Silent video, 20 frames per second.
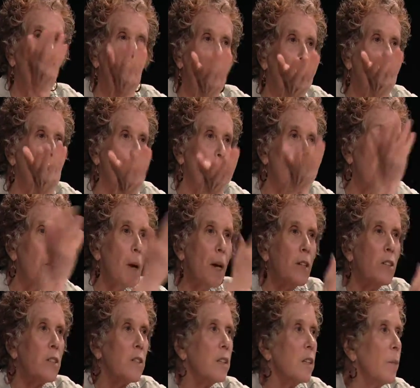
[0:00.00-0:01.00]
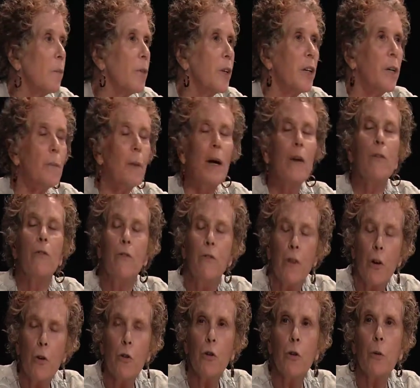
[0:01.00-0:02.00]
you know, you mentioned something about
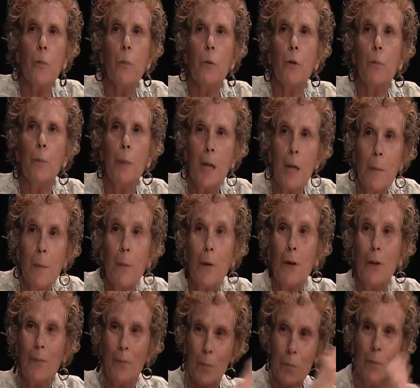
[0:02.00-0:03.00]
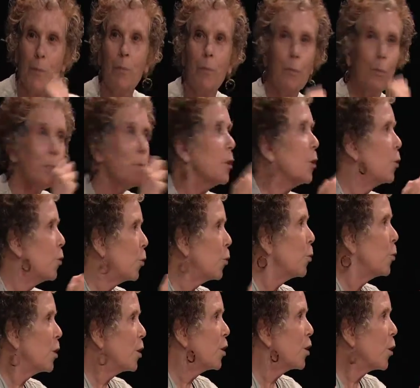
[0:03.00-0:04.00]
vulnerable people
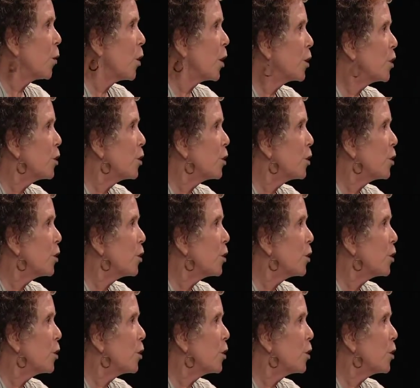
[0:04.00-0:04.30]
who, you know, are